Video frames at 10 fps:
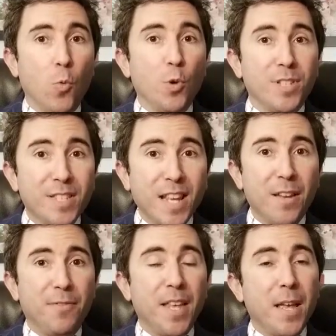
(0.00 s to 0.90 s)
would
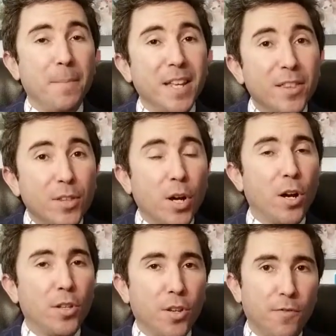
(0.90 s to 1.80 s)
save them a
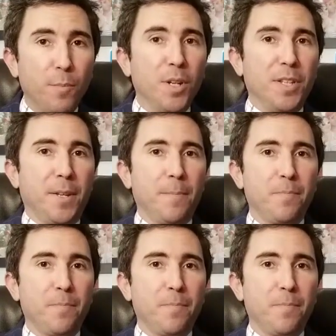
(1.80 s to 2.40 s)
ton of money.